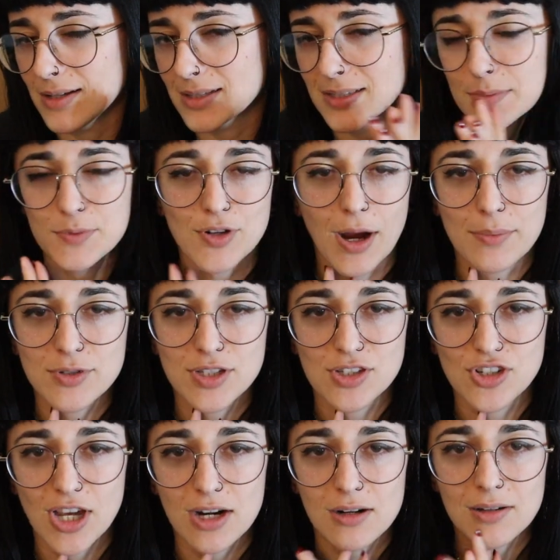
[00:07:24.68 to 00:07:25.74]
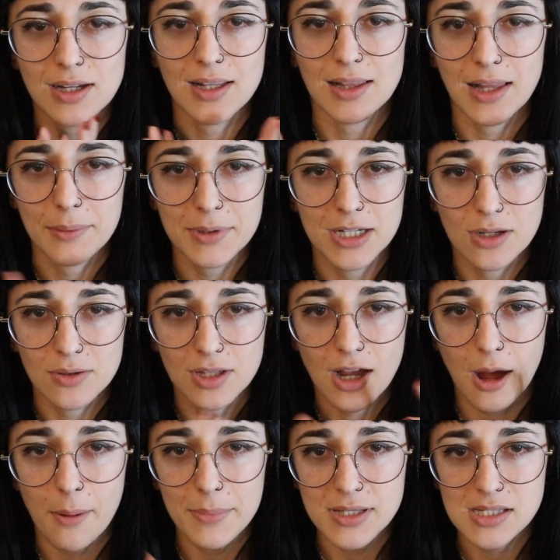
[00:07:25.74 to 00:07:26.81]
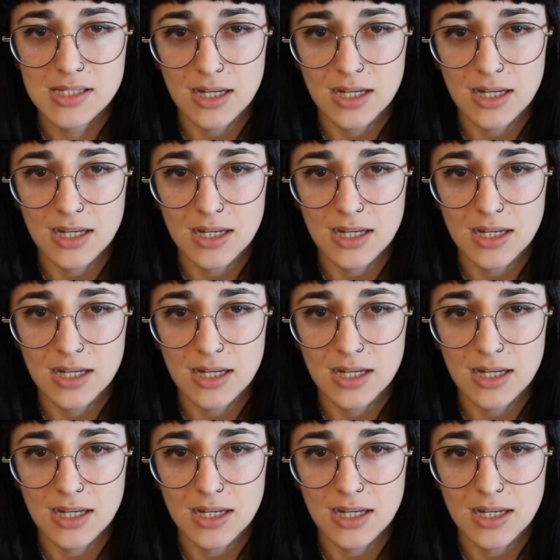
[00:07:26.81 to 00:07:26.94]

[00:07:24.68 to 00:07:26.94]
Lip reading: Subscribe to the channel and let me know in the comments